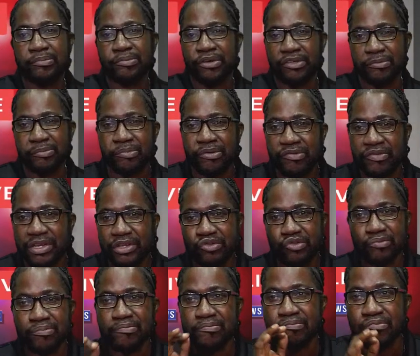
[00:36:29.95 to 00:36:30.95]
press briefing
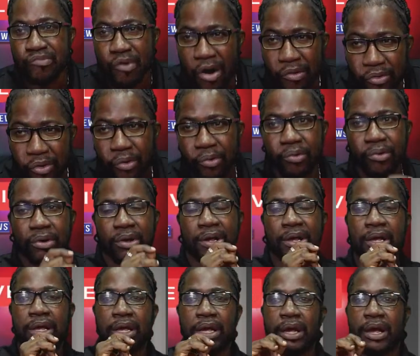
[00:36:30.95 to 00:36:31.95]
tomorrow.
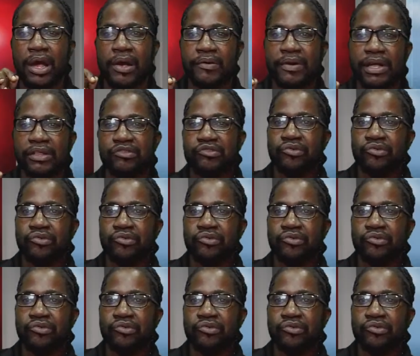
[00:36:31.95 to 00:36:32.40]
All right,